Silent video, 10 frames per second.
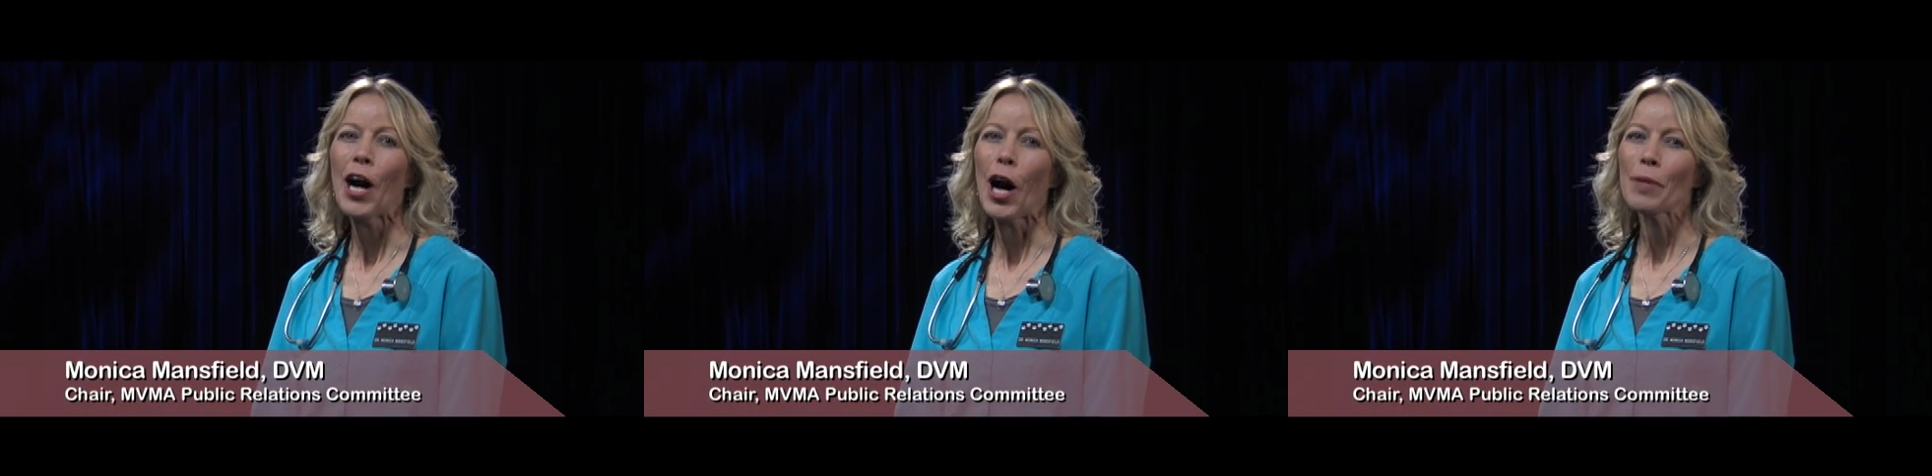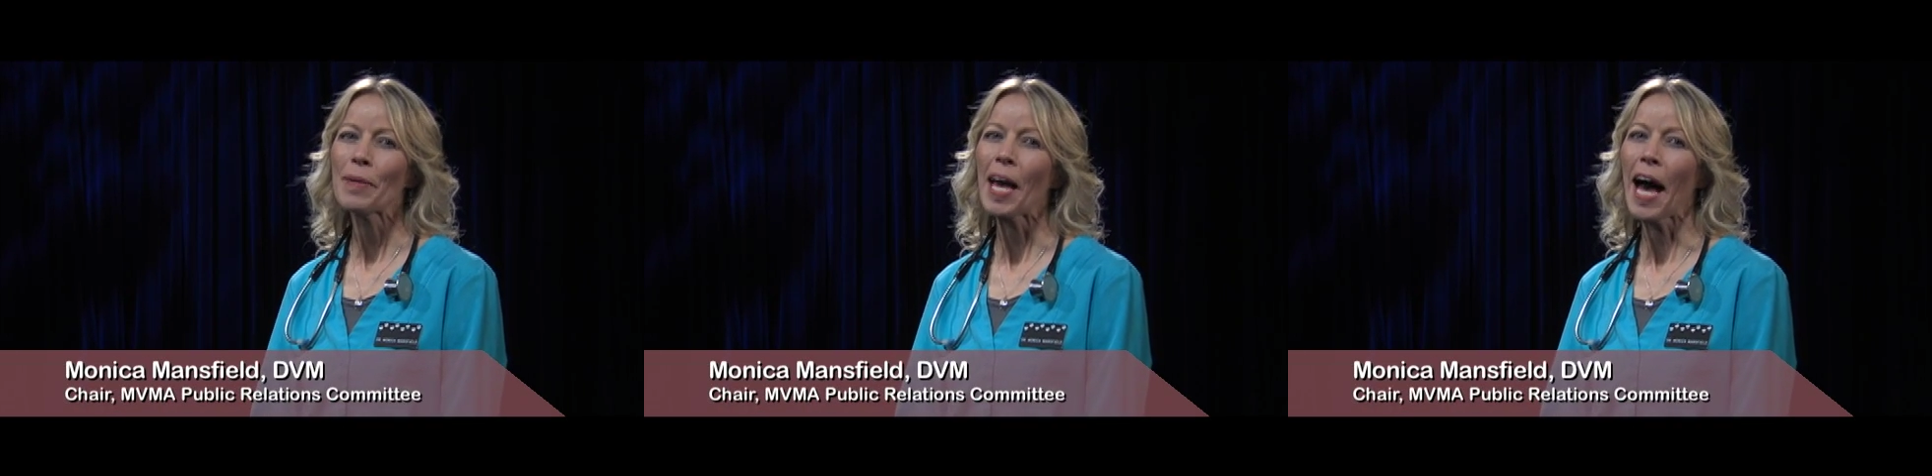On
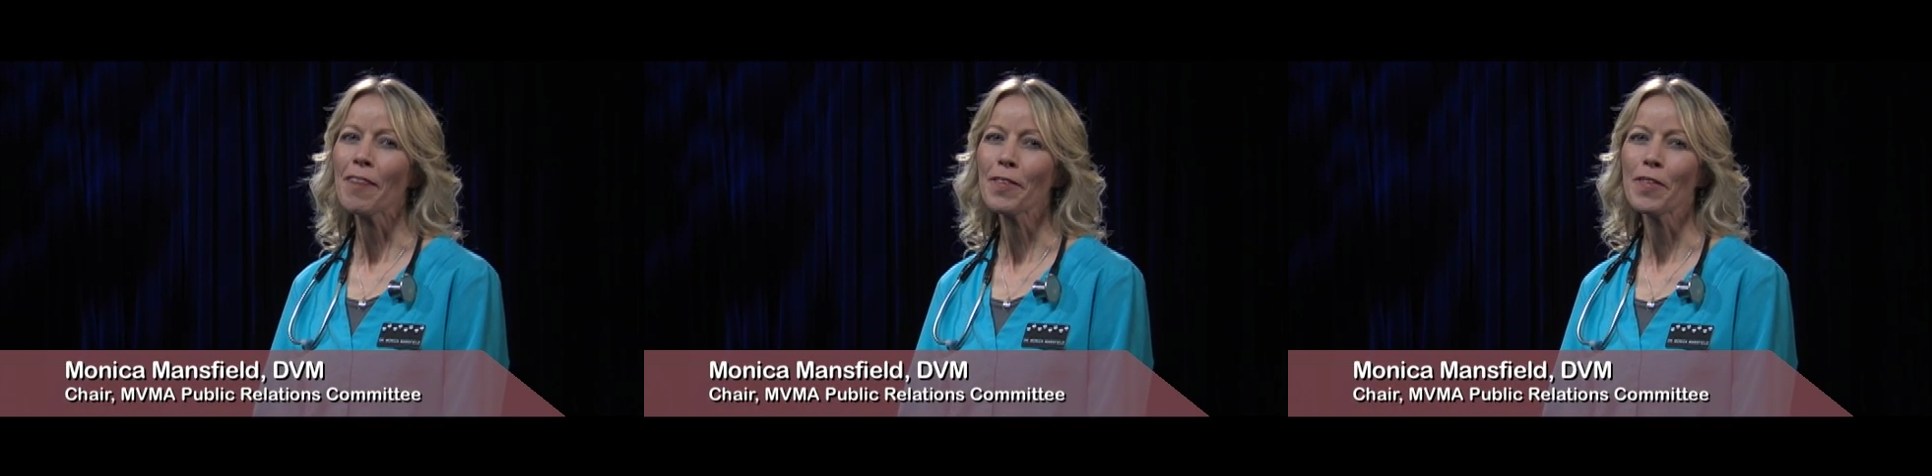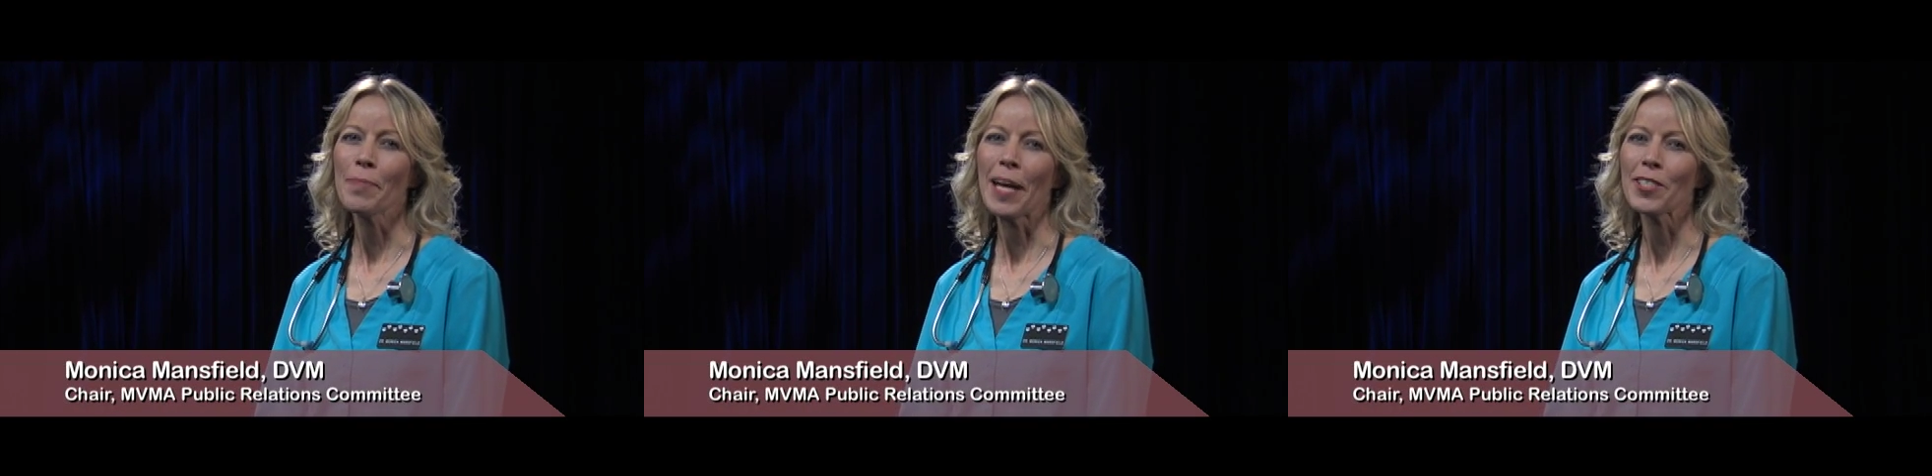behalf of the
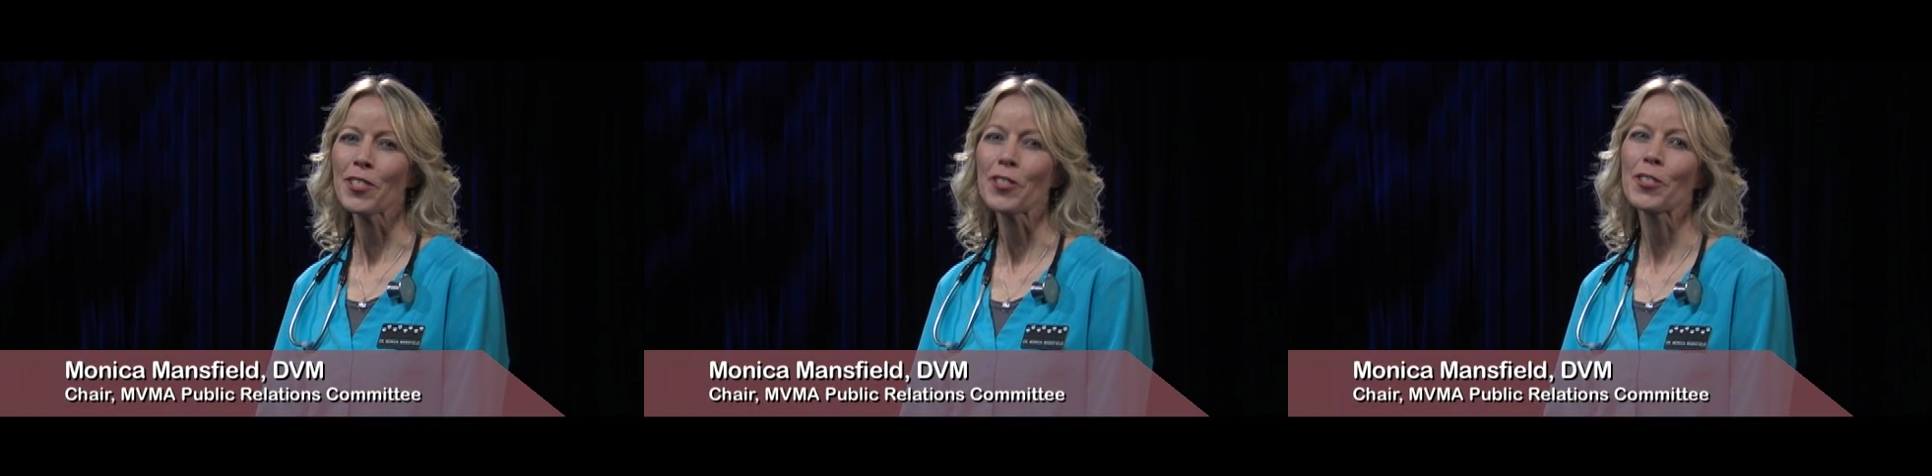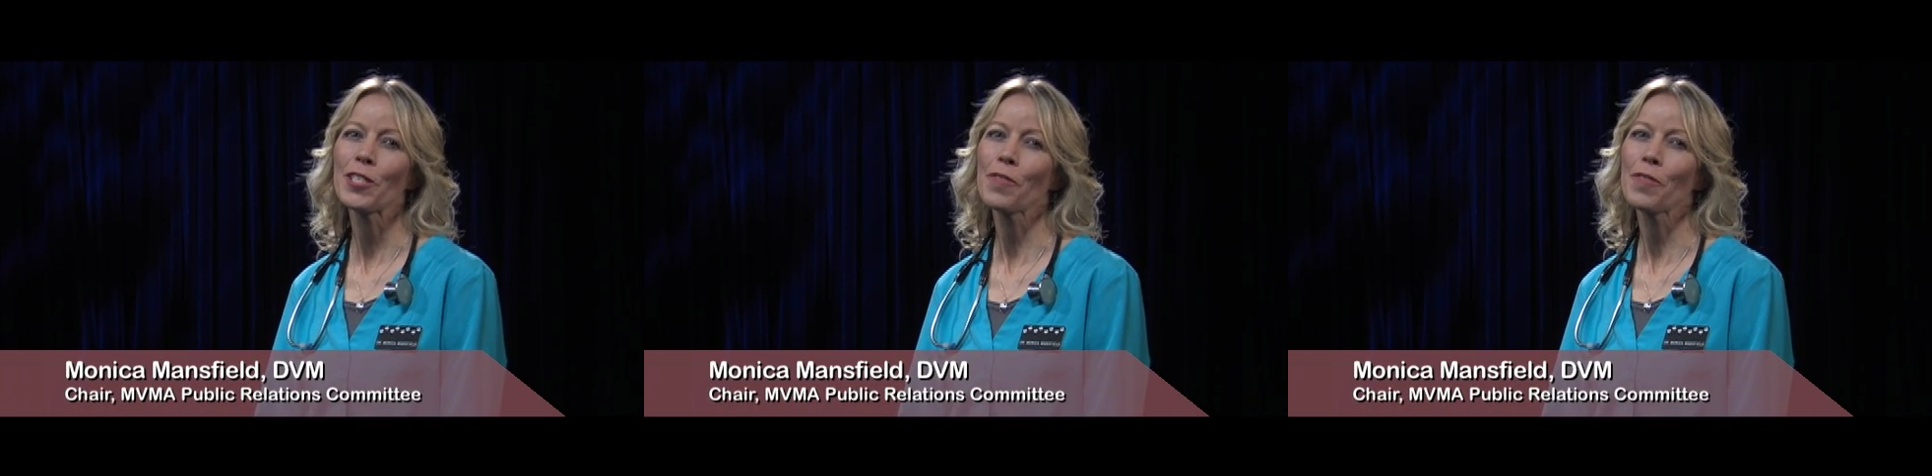Massachusetts